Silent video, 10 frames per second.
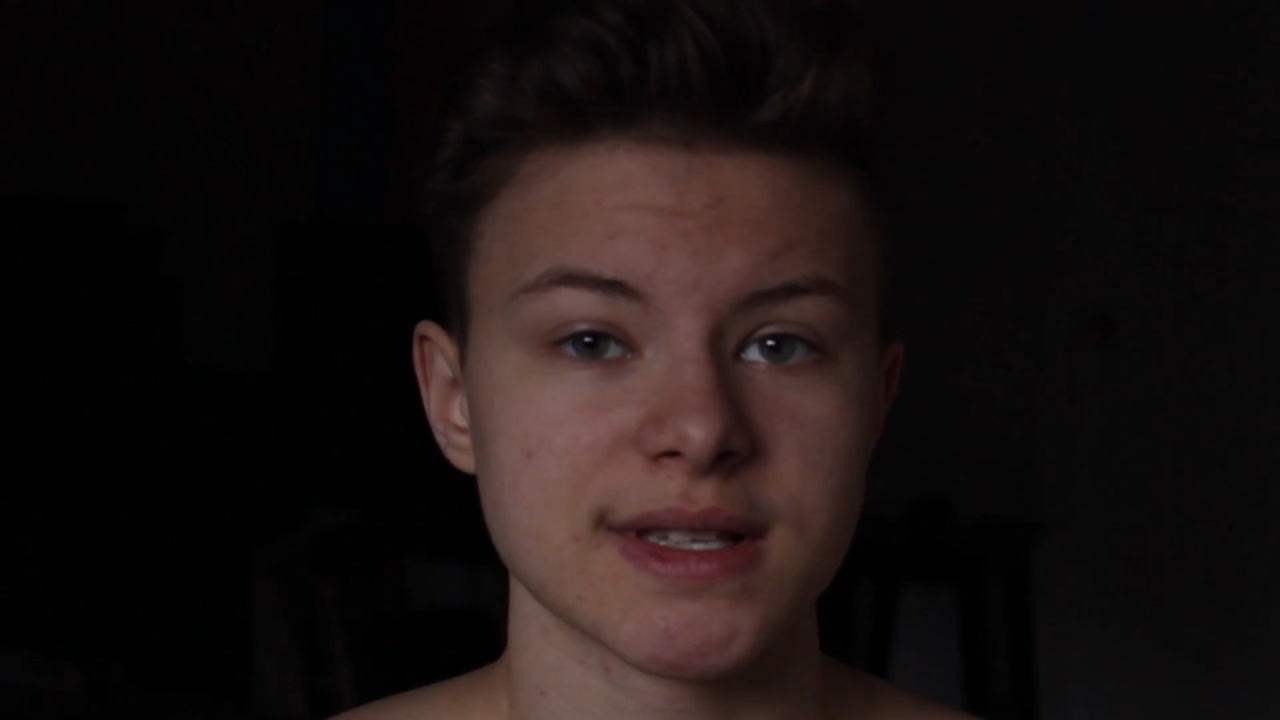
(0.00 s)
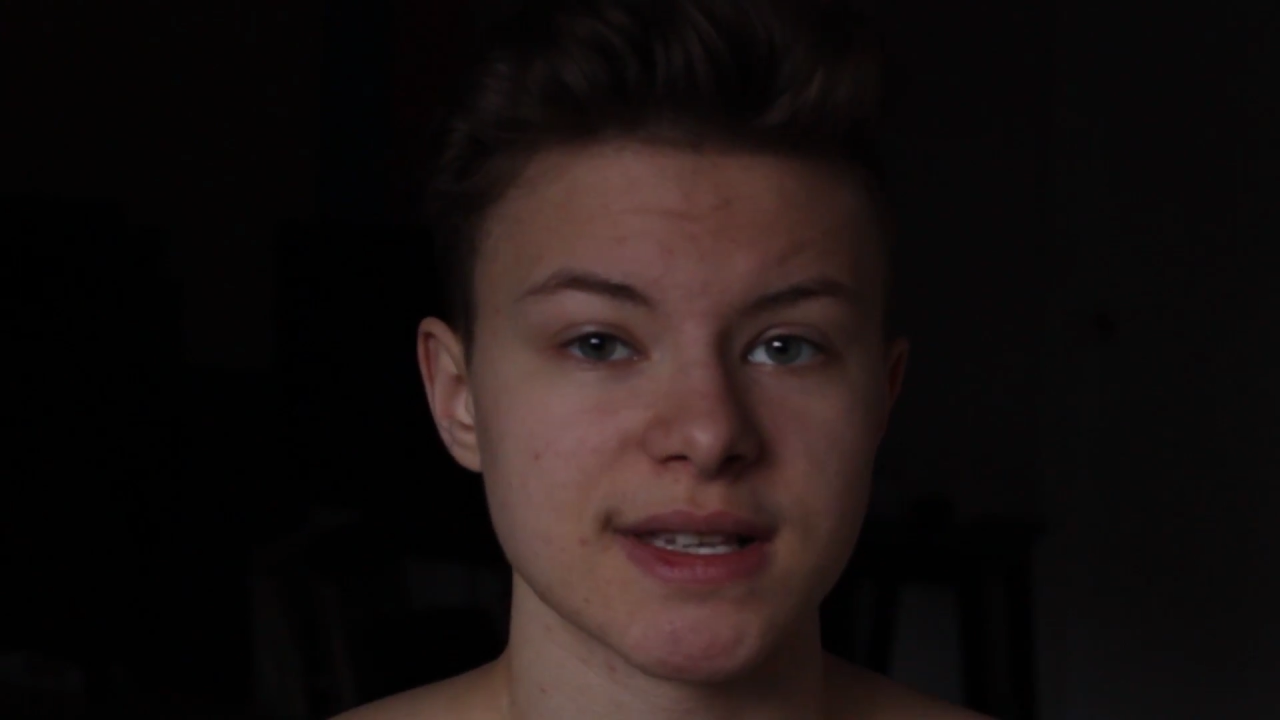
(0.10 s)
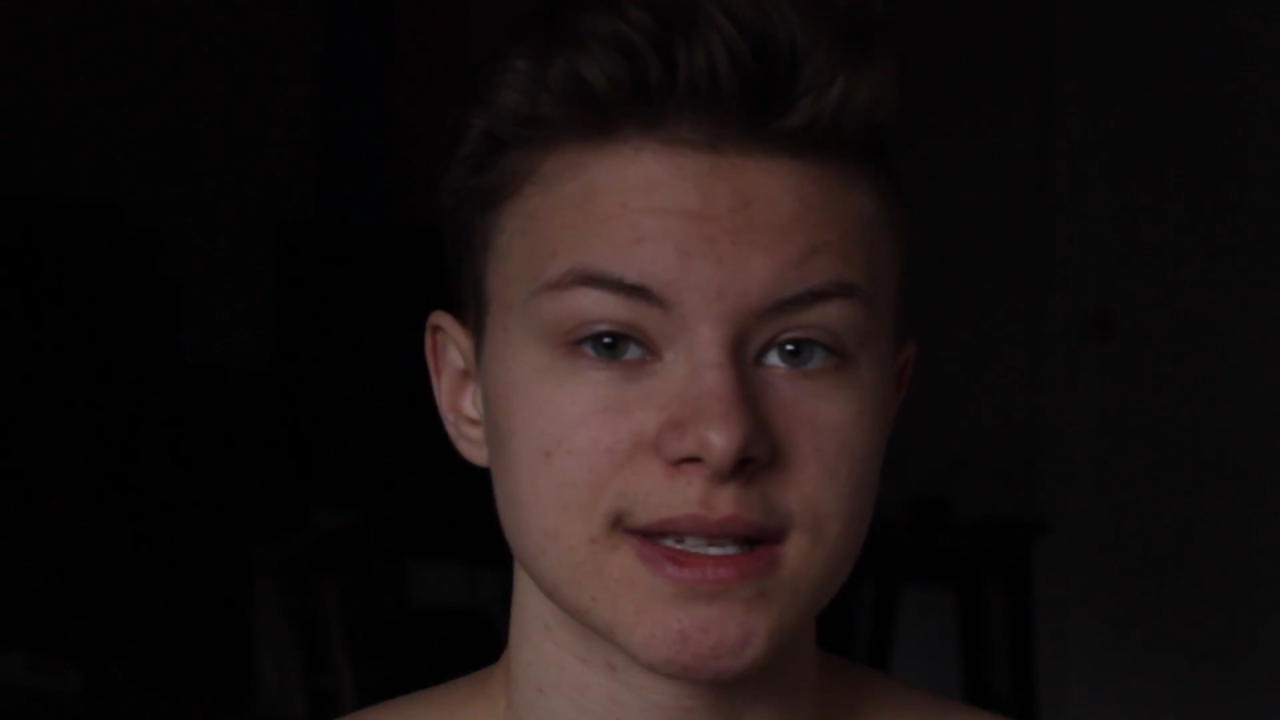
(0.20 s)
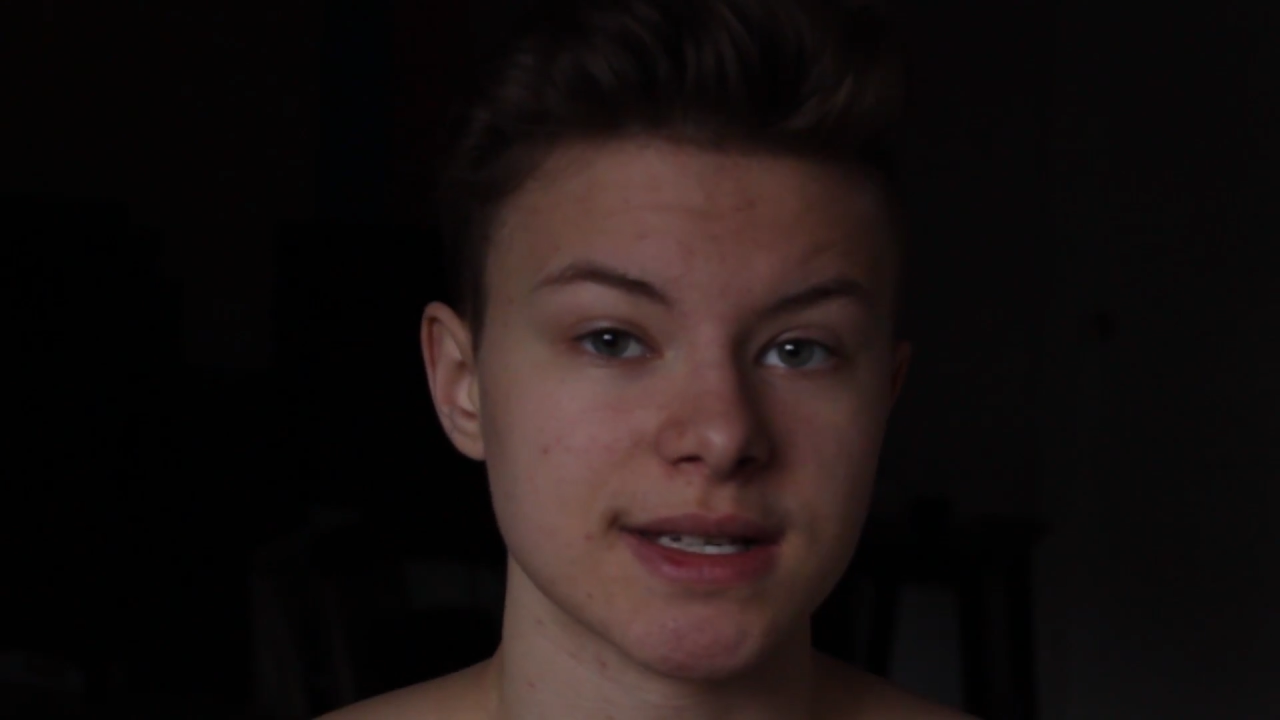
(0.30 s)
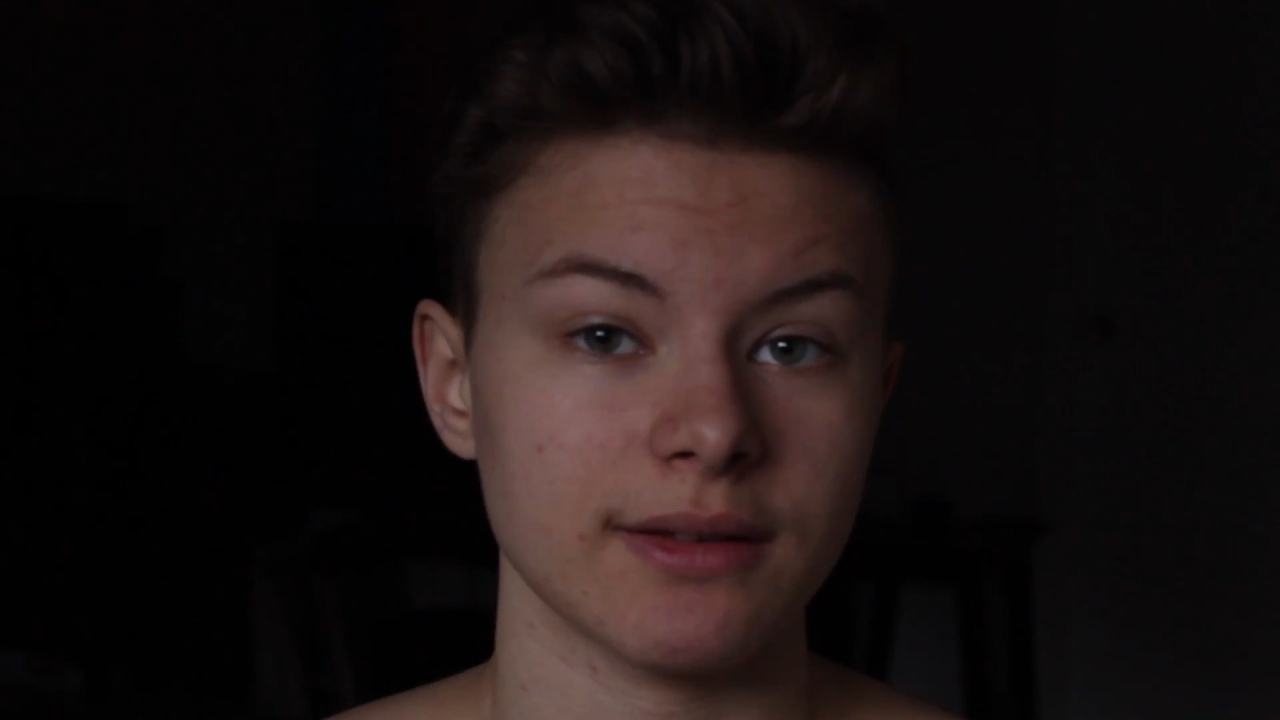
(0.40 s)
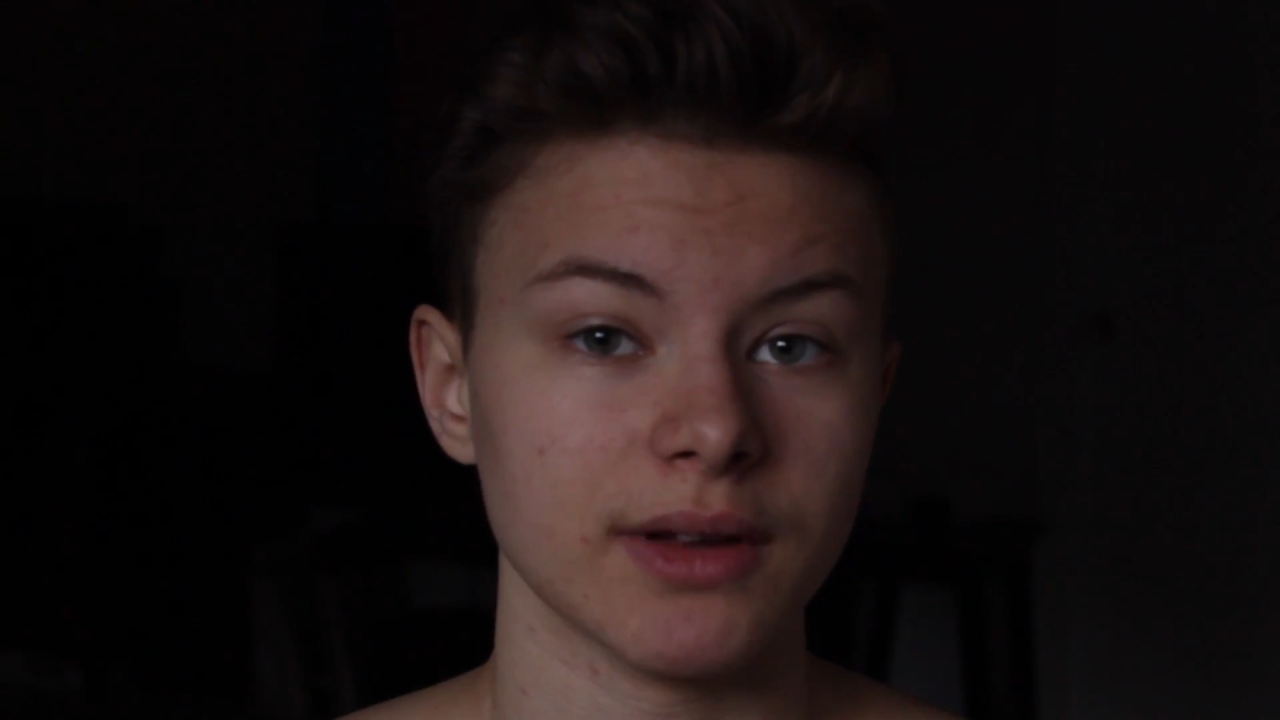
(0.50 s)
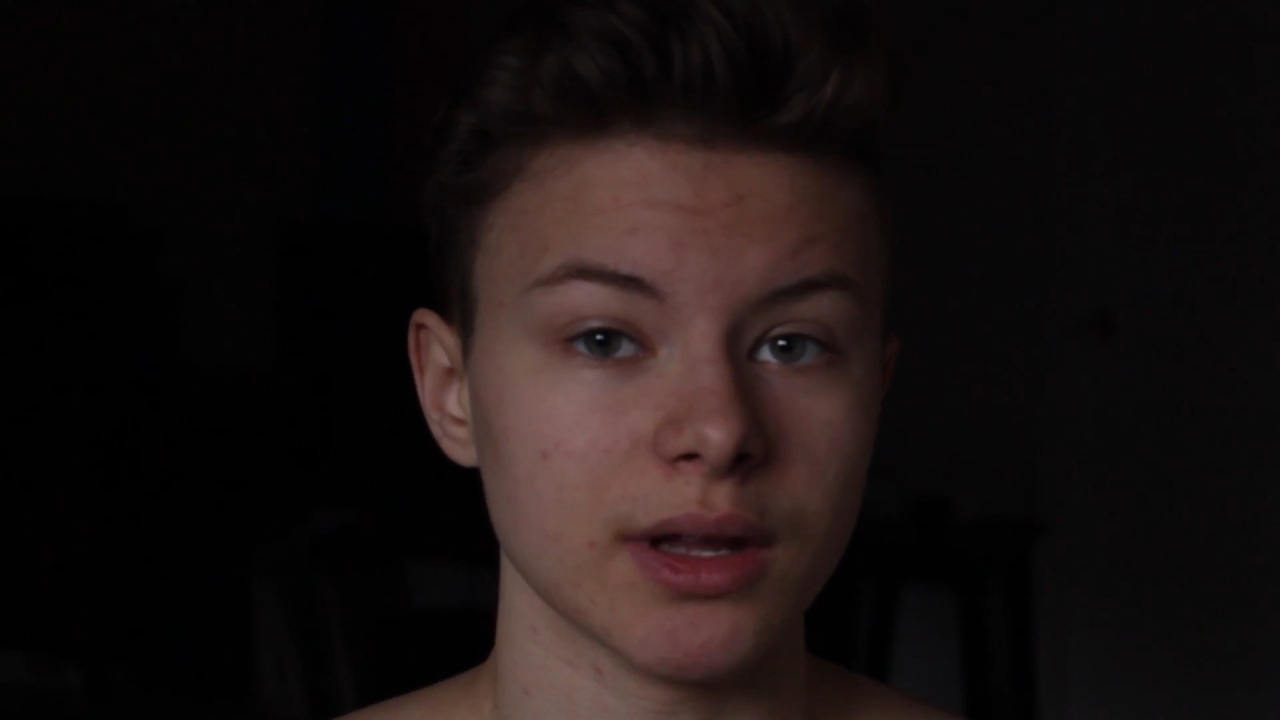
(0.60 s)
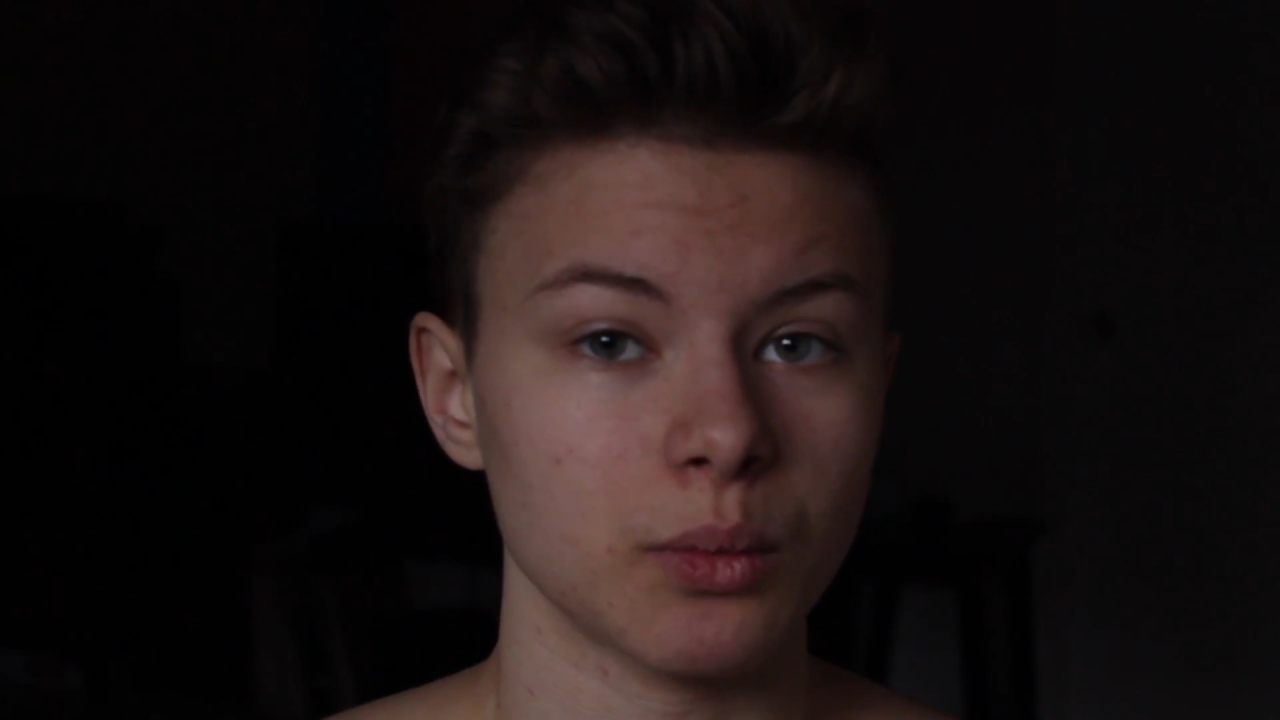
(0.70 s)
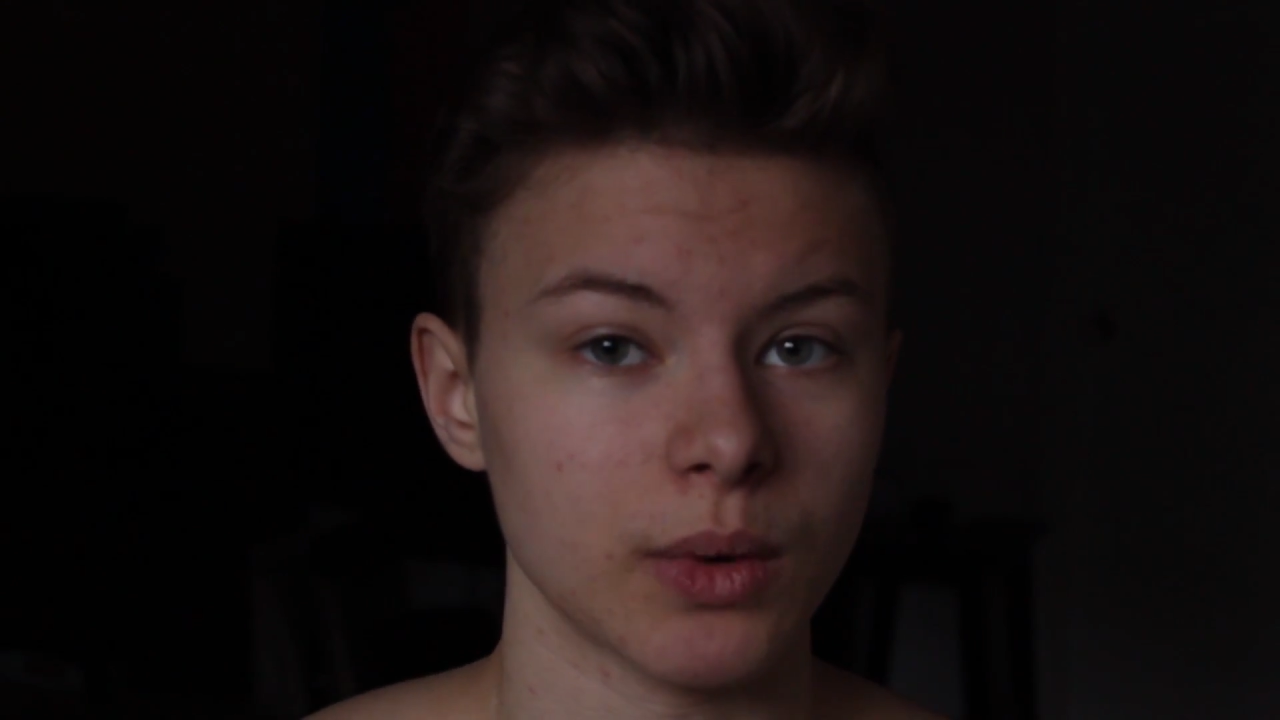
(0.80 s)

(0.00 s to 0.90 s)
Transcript: sensitivity